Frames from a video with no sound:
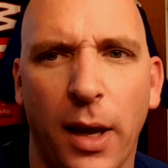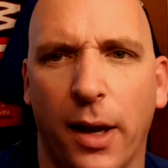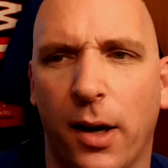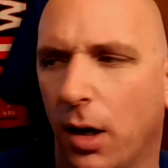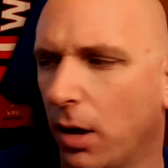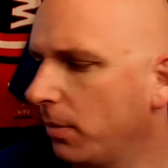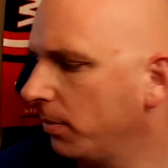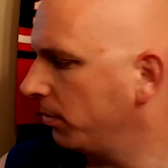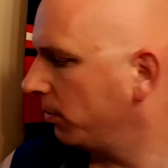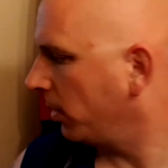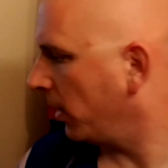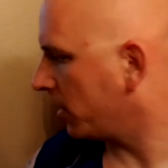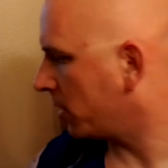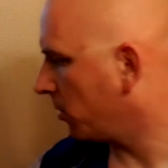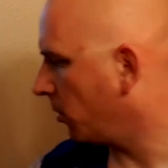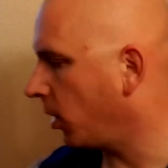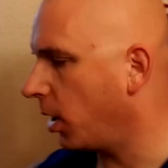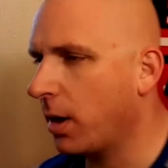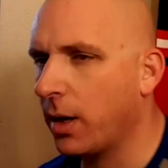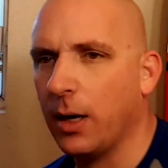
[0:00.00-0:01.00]
later as
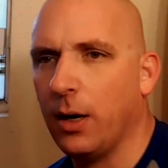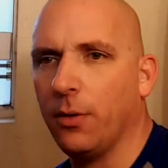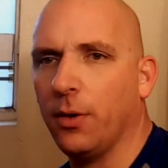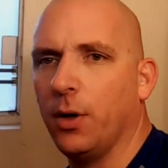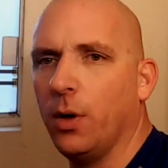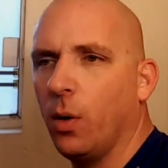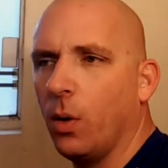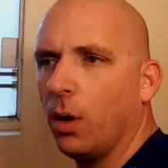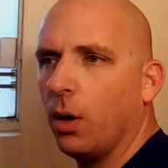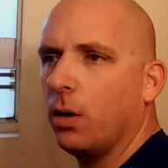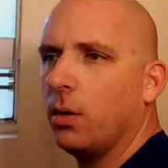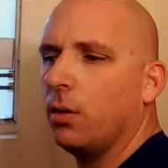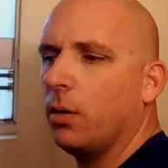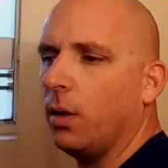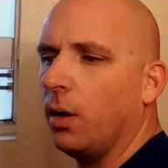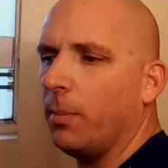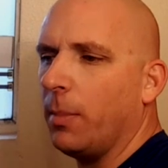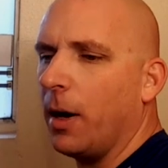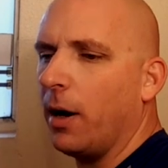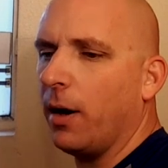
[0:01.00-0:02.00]
I'm walking out the door
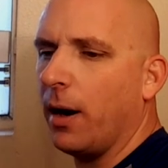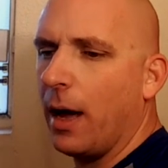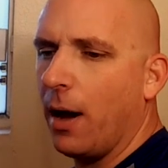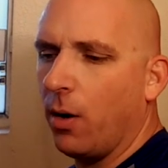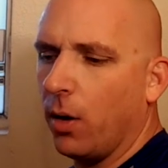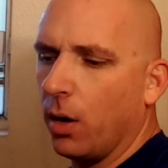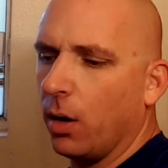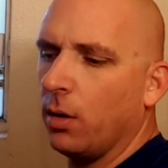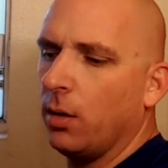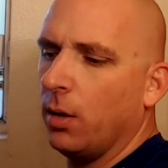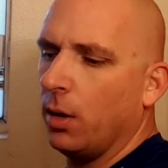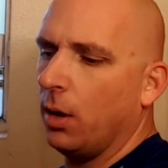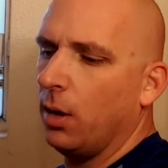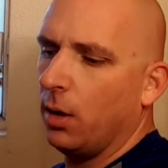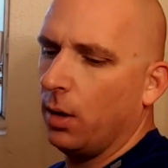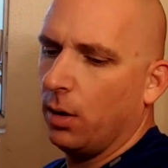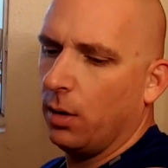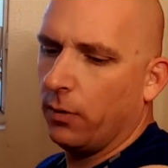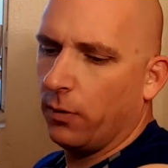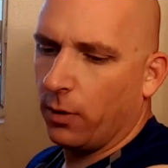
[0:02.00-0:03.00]
in about an hour
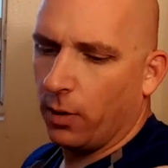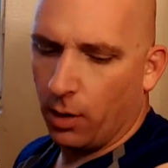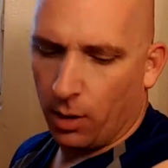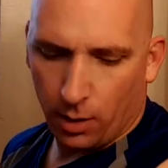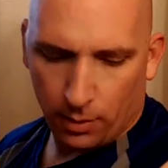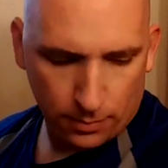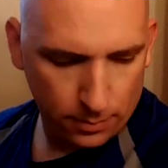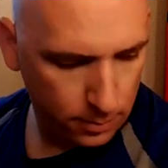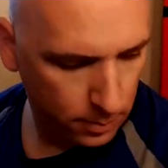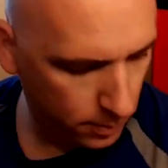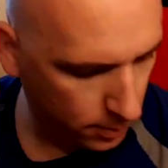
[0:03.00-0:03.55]
for